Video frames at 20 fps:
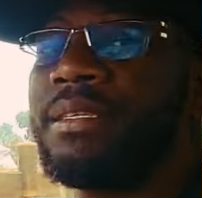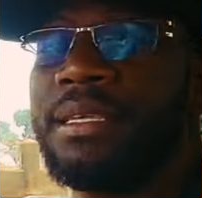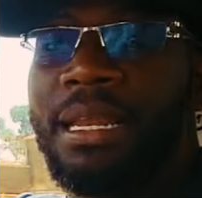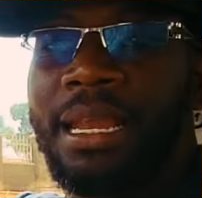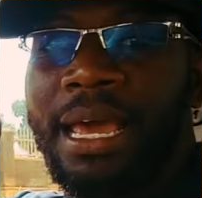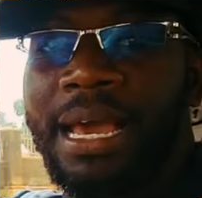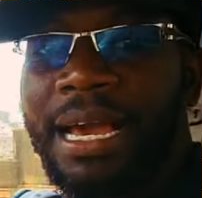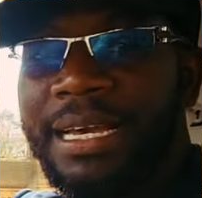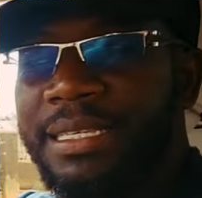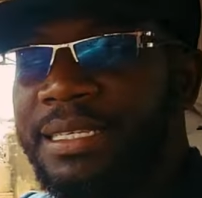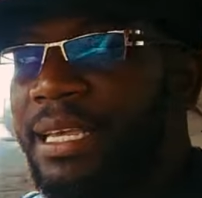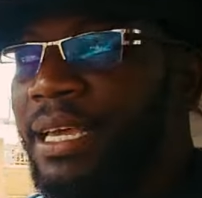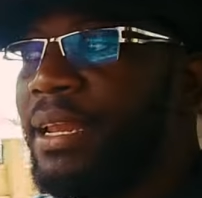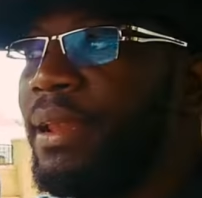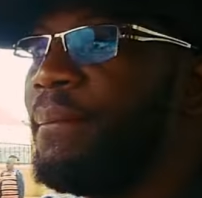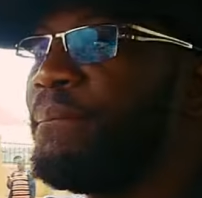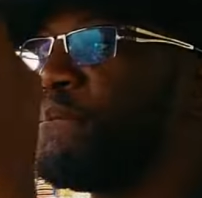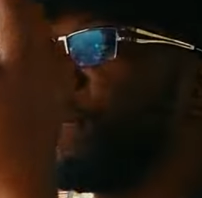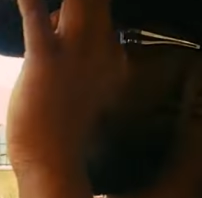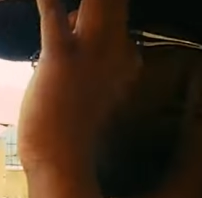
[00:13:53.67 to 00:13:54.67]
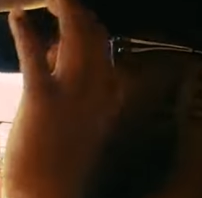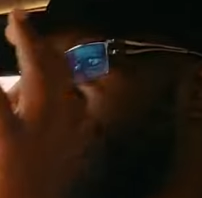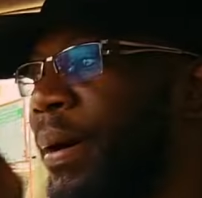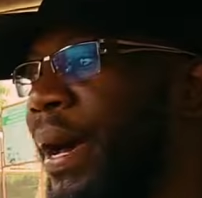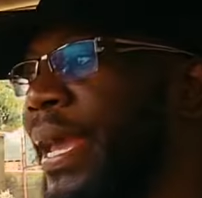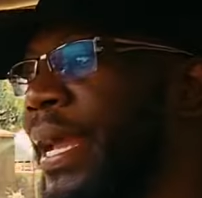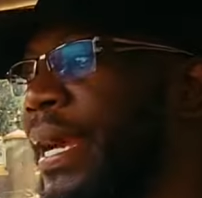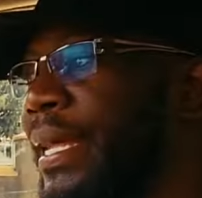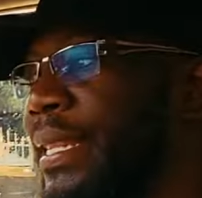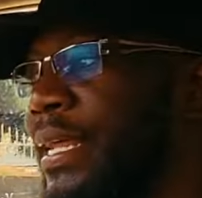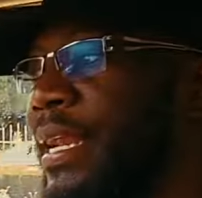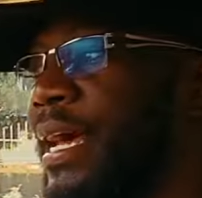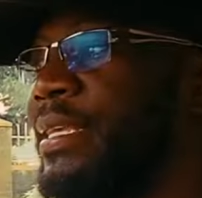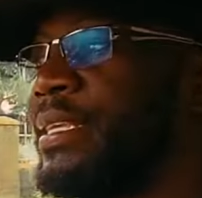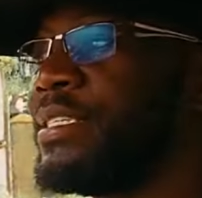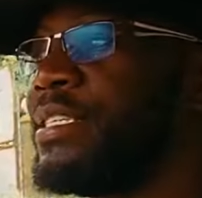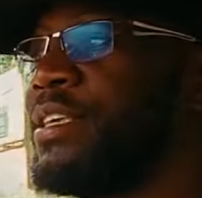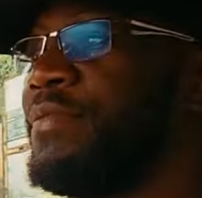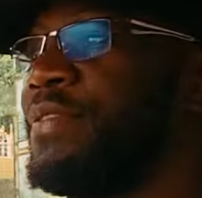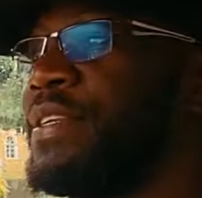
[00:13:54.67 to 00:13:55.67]
Like I said, you buy a car that
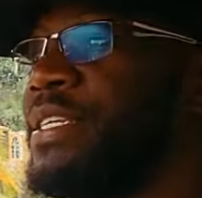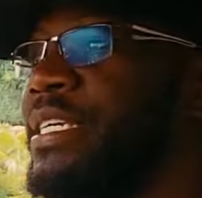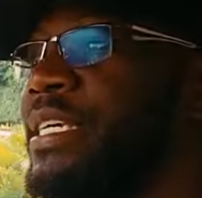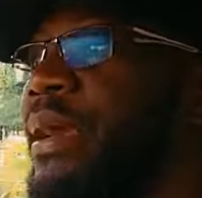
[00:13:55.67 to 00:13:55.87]
has a CVT